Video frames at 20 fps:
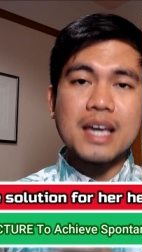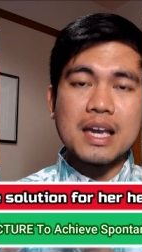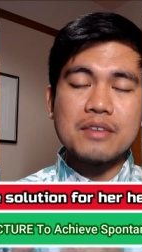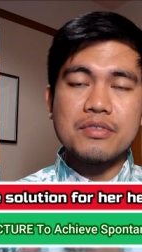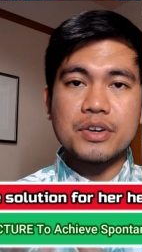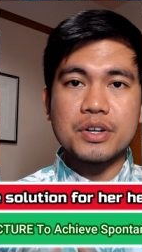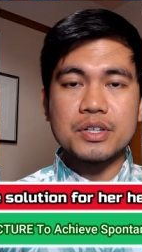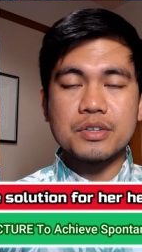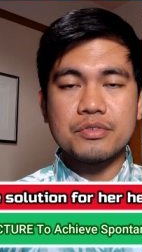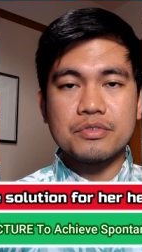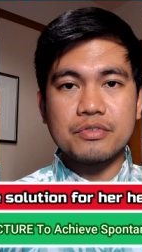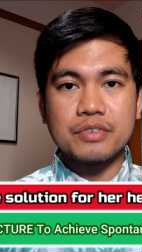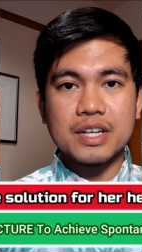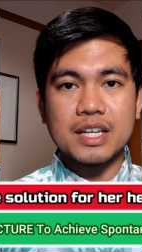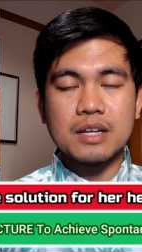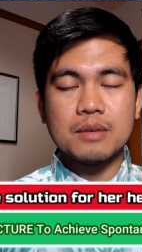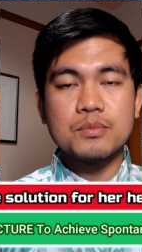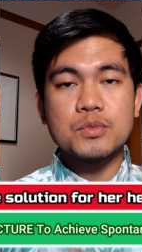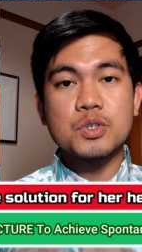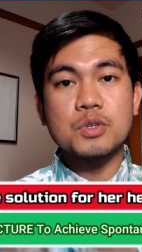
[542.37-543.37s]
her the freedom
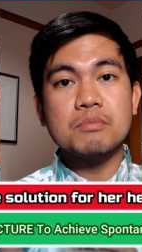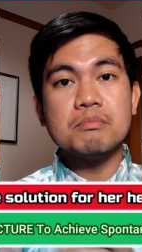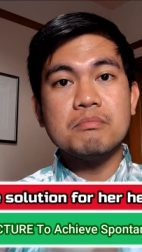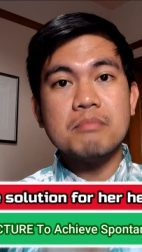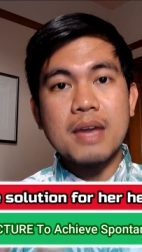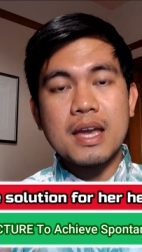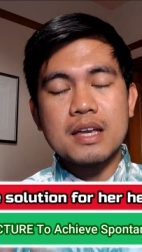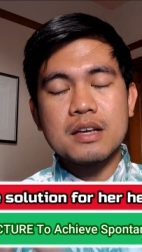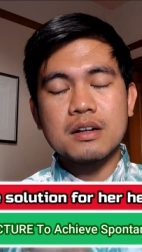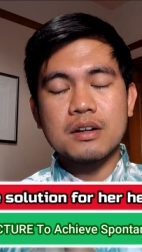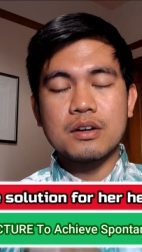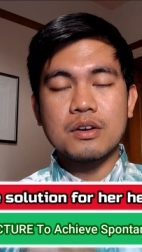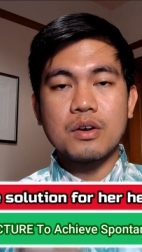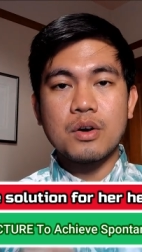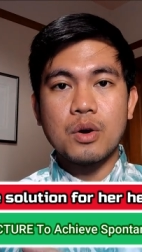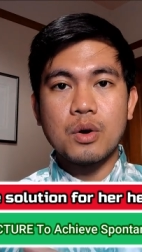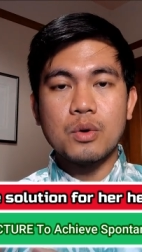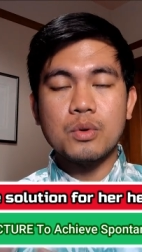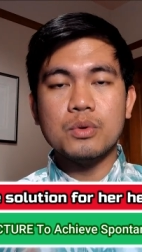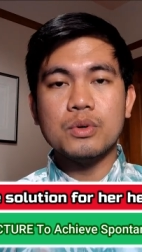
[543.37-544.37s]
to make her
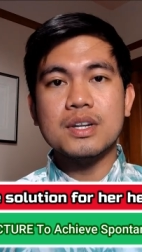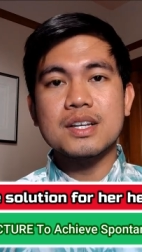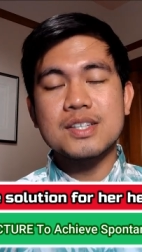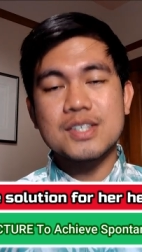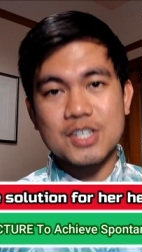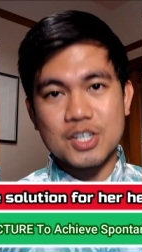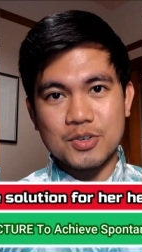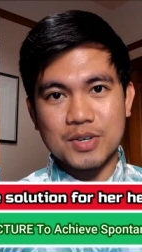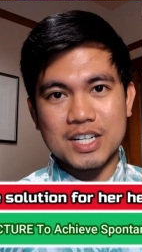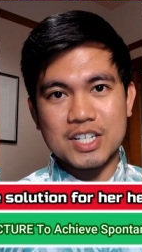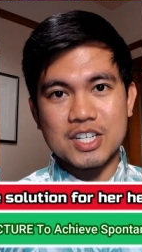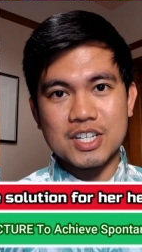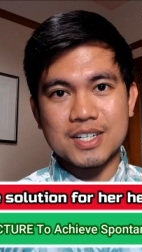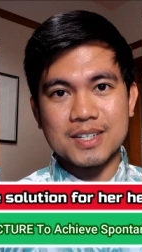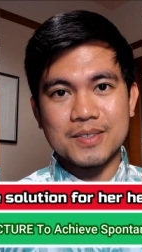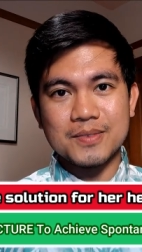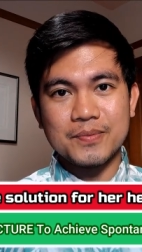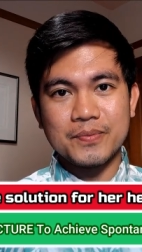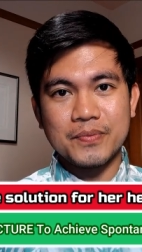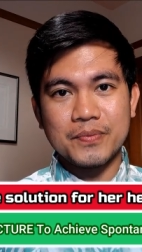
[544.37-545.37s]
own structure.
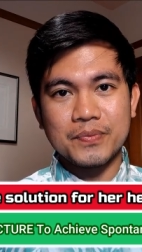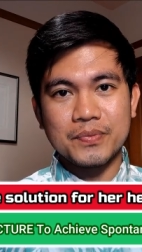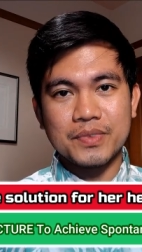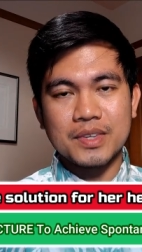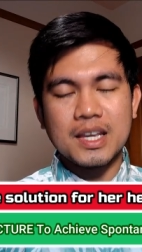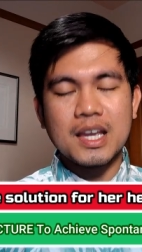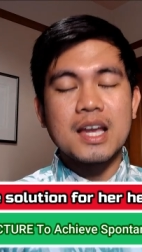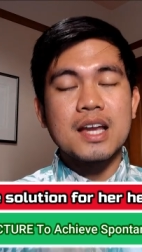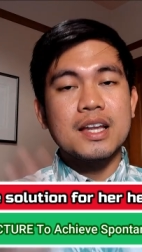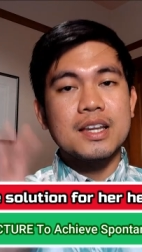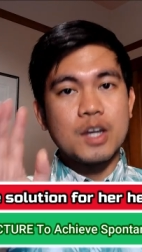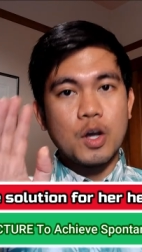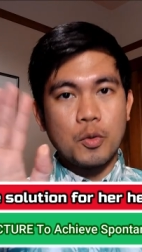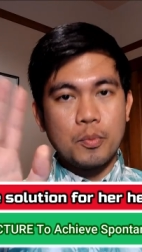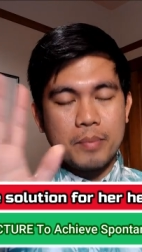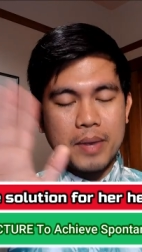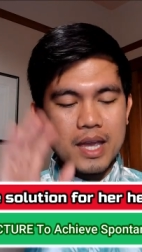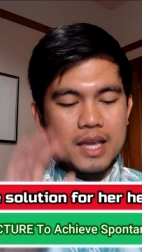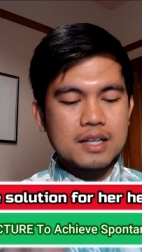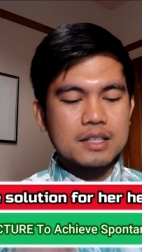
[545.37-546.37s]
Now
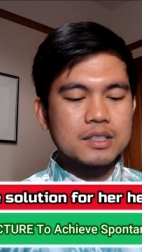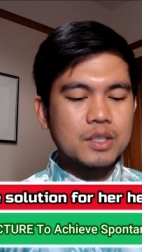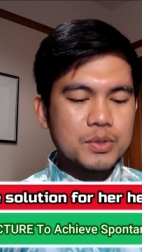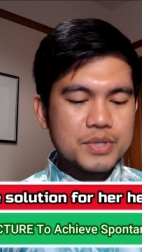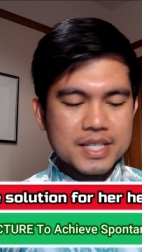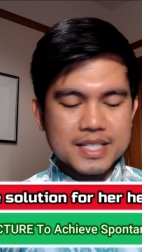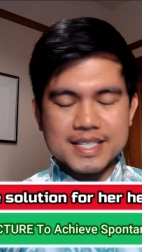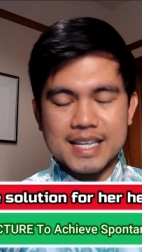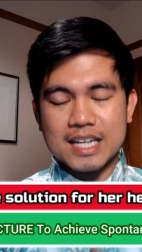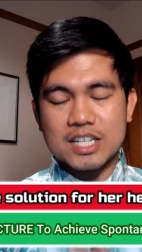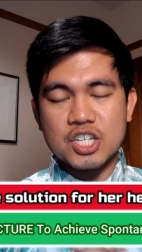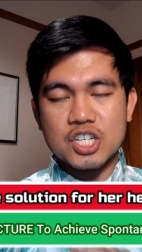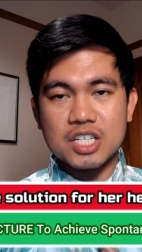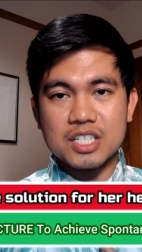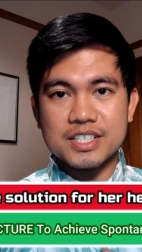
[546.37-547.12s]
pay close attention to